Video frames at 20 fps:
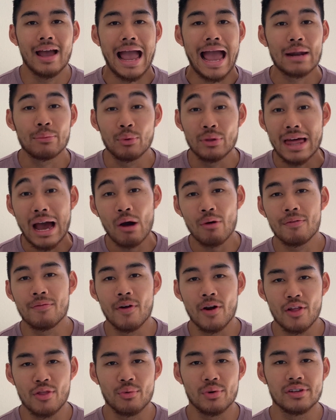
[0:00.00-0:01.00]
And without
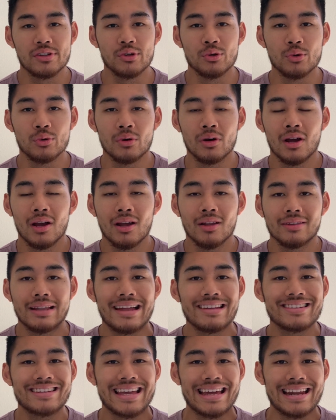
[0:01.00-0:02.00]
further ado,
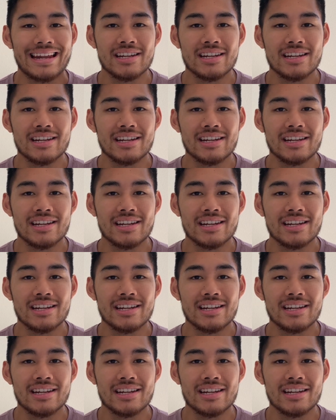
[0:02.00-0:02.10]
let's get